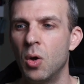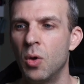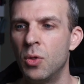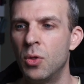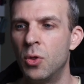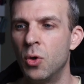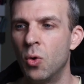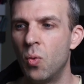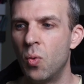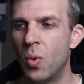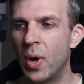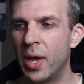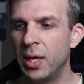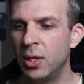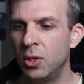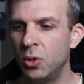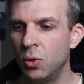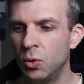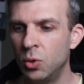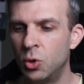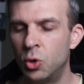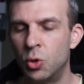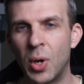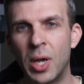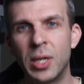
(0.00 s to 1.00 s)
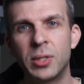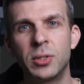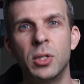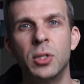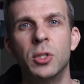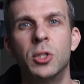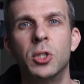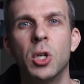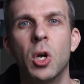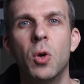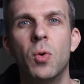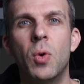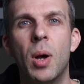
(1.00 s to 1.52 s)
The way you dress
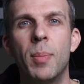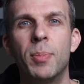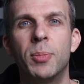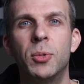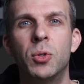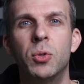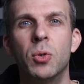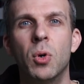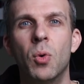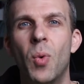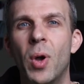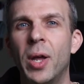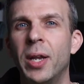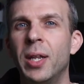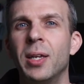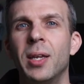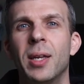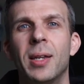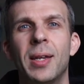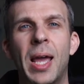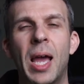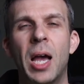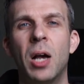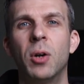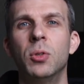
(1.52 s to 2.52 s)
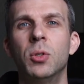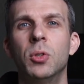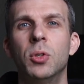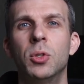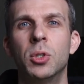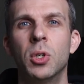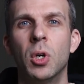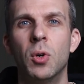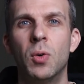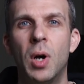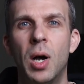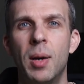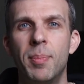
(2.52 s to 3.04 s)
and show up to a wedding and how you
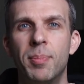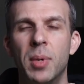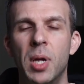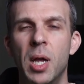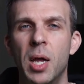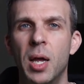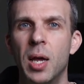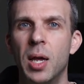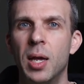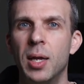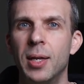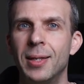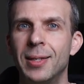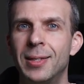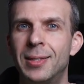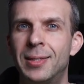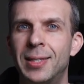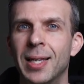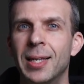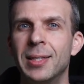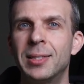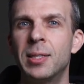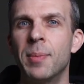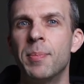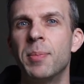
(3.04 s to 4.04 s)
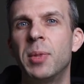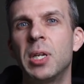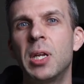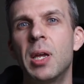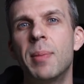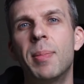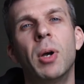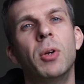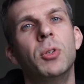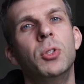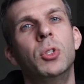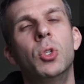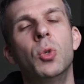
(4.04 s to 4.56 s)
show up says something
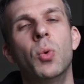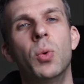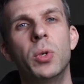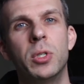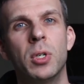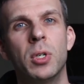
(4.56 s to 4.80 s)
about you